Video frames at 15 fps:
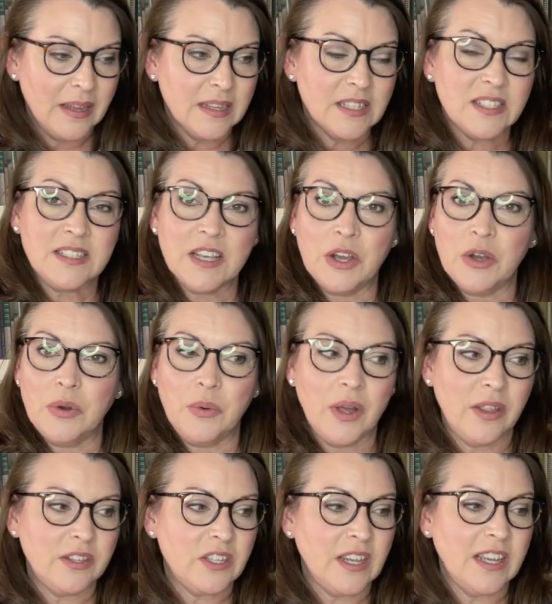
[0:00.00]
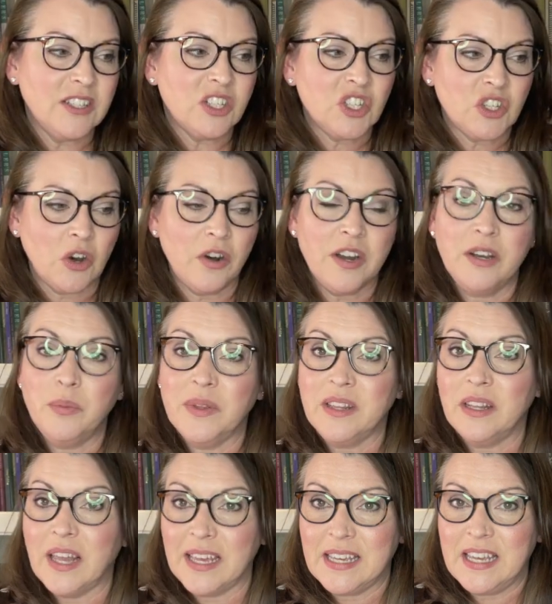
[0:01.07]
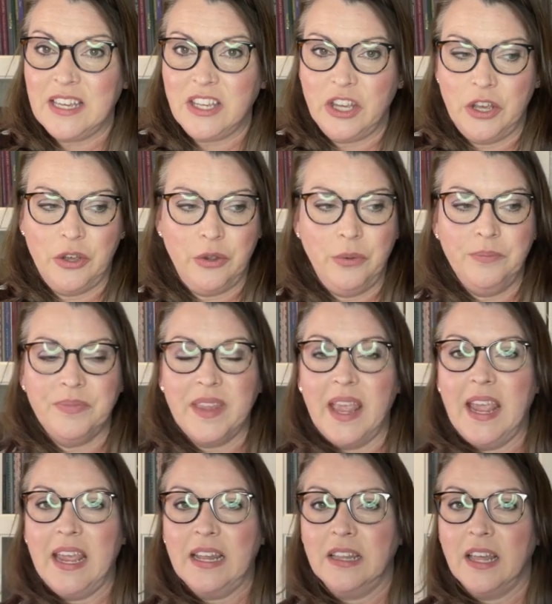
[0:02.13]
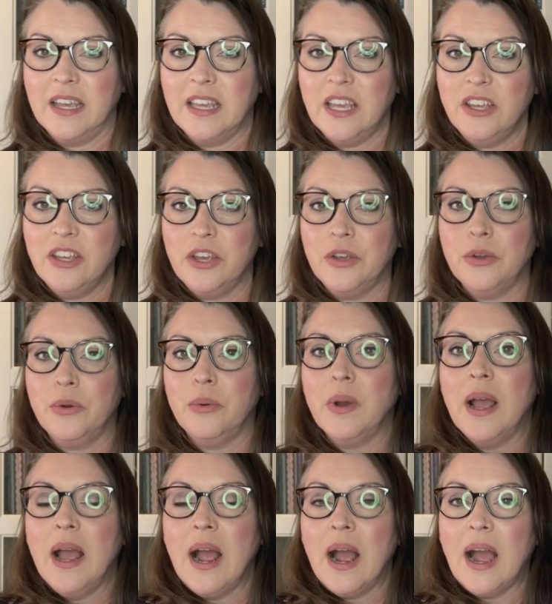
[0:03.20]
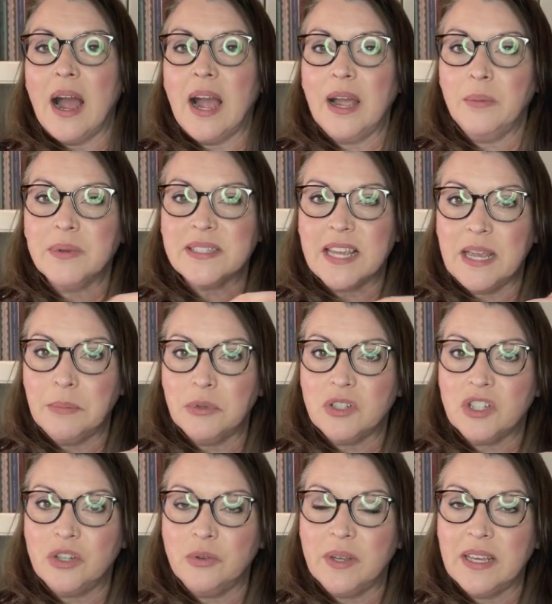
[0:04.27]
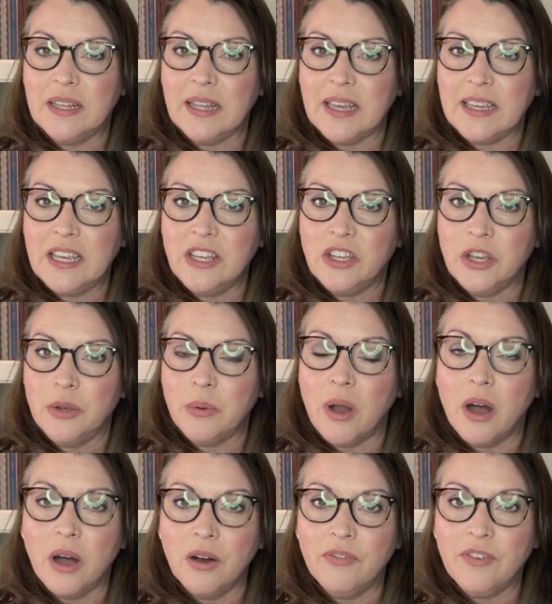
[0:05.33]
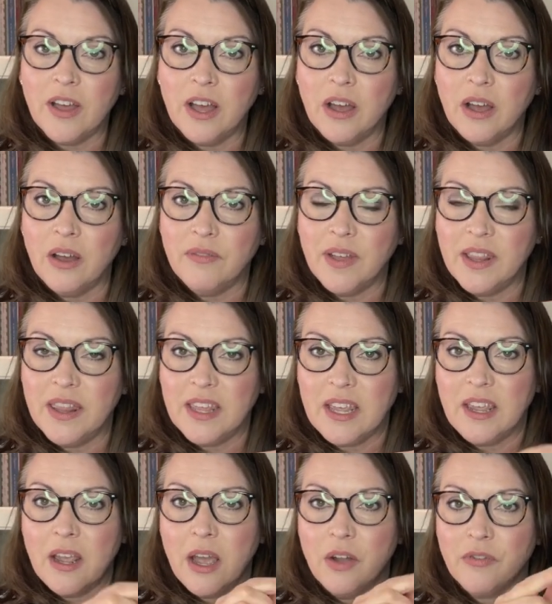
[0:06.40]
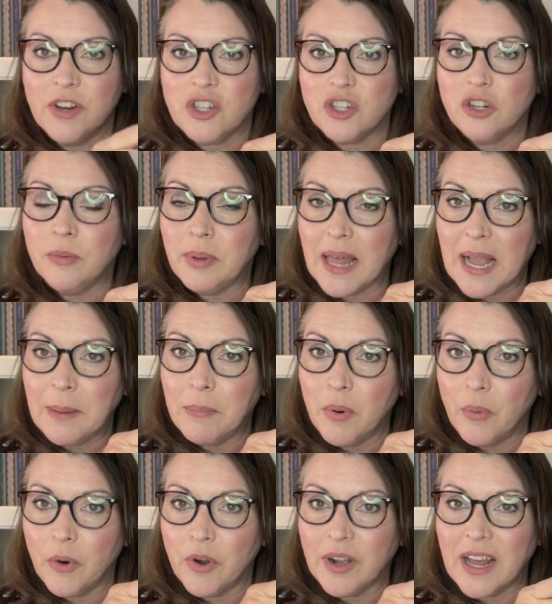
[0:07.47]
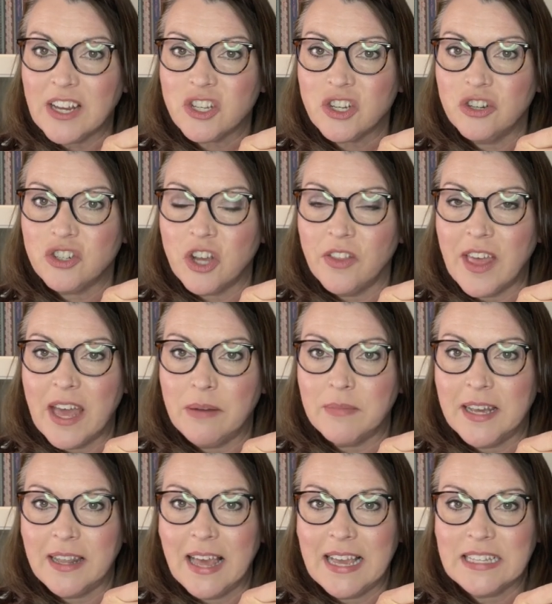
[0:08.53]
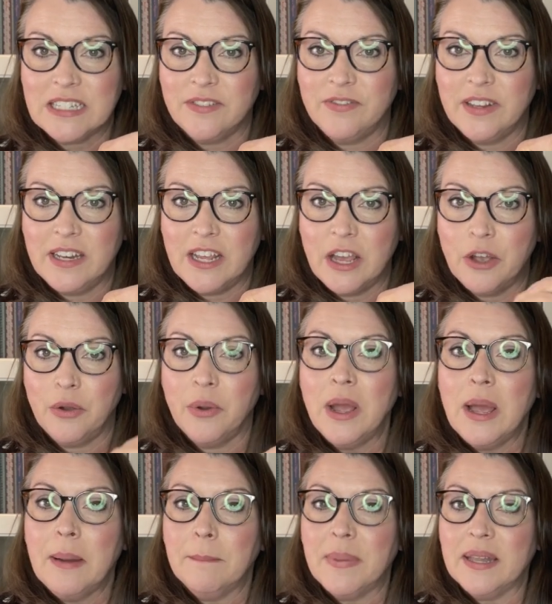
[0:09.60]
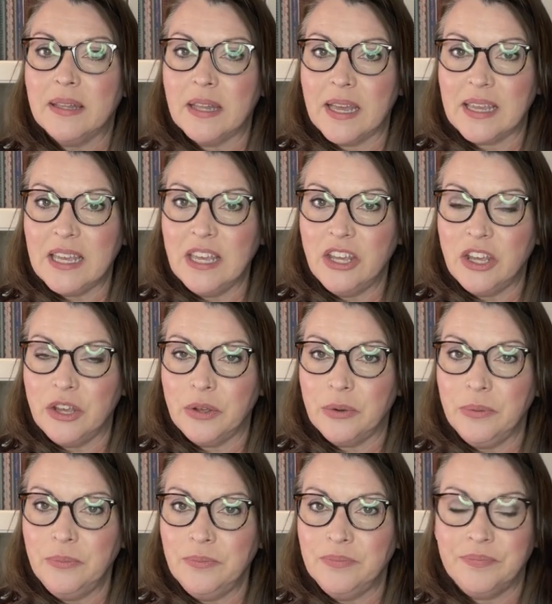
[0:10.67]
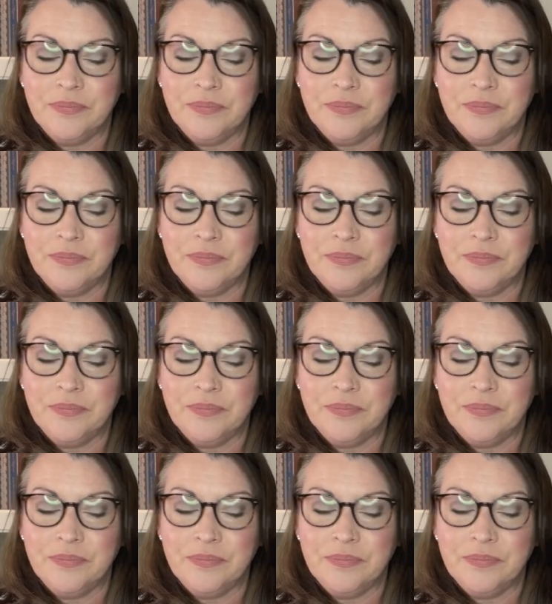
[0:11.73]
So it started with Lucky Ewe, and Lucky Ewe, I was able to get Lucky Ewe off of the original black board. I showed y'all that in my last video, but Lucky Ewe,